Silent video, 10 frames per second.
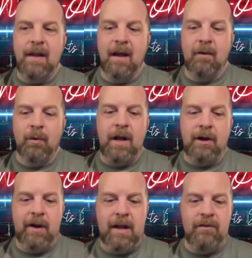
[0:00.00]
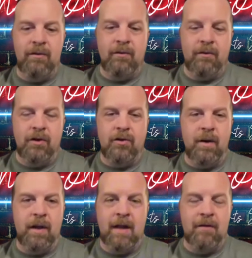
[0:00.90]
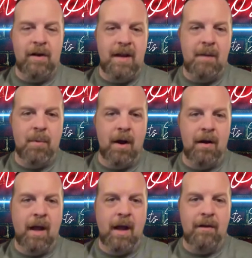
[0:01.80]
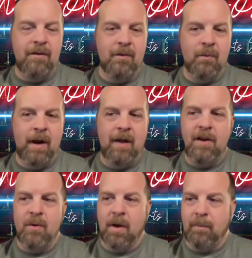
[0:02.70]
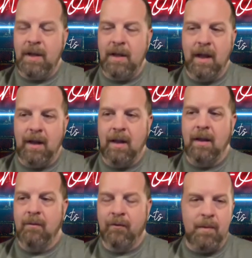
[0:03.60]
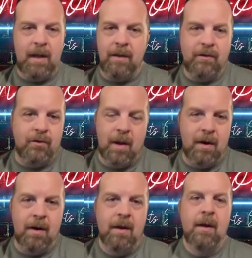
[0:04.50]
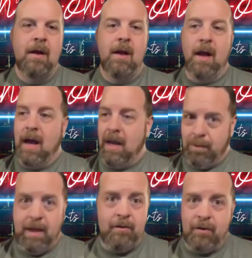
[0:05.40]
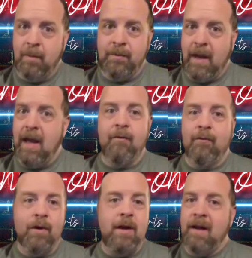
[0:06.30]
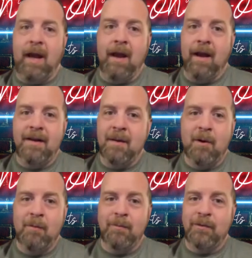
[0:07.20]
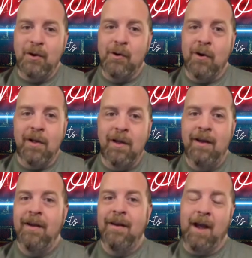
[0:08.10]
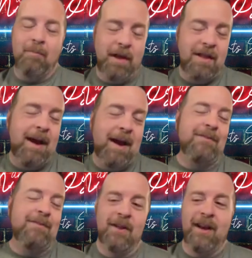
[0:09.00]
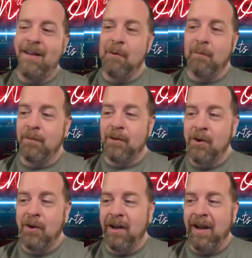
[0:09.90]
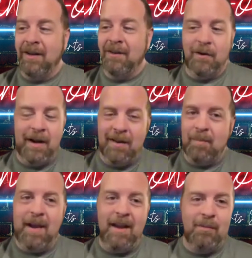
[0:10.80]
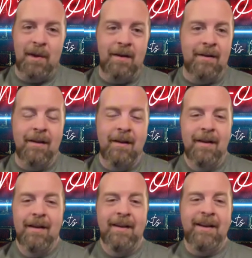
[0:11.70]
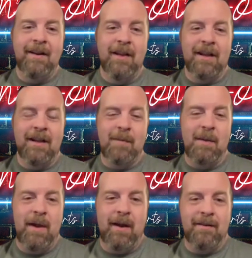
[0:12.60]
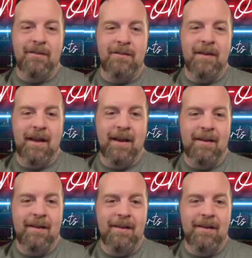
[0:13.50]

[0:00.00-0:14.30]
I'll reiterate the doing it every day part. And so whatever you want to be, like for me as a drummer, I played drums every day. I'd come home from school, I'd play them at school, and I'd come home from school and I'd go down to the basement. And luckily my parents, they